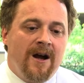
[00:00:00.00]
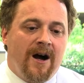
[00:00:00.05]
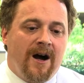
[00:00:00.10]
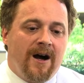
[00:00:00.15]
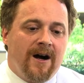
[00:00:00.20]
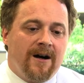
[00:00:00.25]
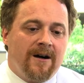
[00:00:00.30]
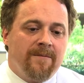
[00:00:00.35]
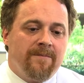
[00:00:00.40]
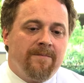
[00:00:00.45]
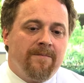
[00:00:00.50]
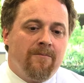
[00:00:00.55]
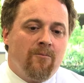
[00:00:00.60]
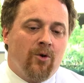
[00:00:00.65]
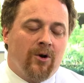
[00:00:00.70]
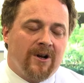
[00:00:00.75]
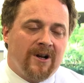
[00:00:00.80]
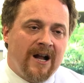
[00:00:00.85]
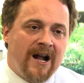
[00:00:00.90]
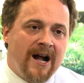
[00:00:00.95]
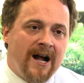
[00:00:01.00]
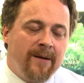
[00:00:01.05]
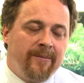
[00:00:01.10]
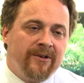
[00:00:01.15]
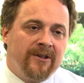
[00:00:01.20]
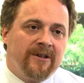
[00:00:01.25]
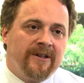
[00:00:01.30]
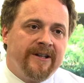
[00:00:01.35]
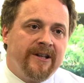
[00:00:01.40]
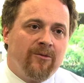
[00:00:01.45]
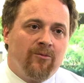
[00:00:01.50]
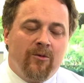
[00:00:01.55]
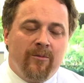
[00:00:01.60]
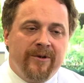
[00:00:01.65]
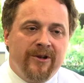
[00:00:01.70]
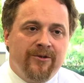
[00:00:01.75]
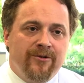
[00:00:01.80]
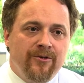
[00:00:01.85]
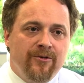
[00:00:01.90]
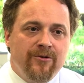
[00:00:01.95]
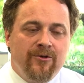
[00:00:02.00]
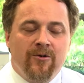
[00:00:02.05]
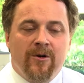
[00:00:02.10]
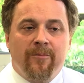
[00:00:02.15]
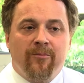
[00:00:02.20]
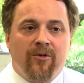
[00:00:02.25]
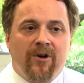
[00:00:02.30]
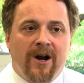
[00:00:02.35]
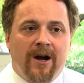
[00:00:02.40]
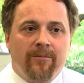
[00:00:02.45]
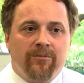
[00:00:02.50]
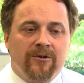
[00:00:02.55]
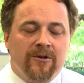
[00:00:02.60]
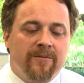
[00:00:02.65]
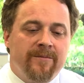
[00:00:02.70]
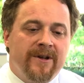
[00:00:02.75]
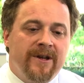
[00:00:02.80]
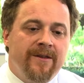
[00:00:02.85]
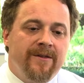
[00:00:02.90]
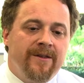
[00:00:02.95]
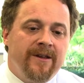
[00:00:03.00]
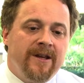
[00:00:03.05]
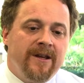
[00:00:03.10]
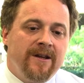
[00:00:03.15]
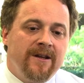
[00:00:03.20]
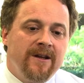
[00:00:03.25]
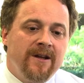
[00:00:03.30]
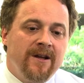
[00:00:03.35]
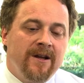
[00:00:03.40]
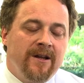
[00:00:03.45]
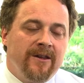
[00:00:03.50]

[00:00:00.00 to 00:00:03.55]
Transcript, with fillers: Um, more commonly, it will be due to a problem in the,